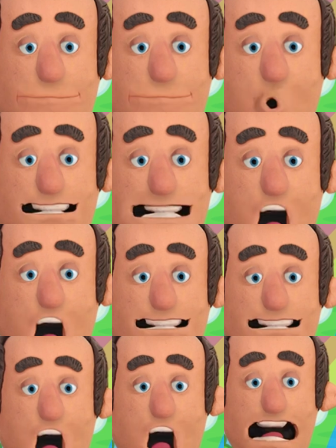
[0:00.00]
which gives
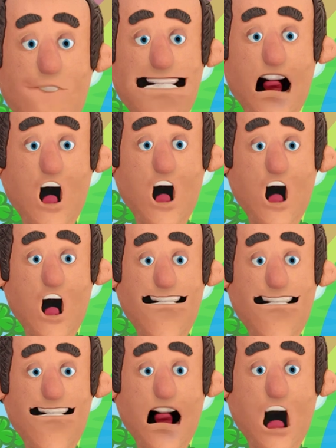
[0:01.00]
a lot of
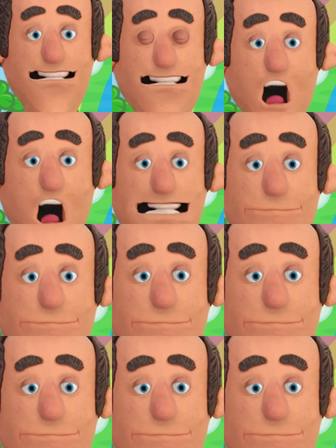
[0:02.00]
glows to the skin.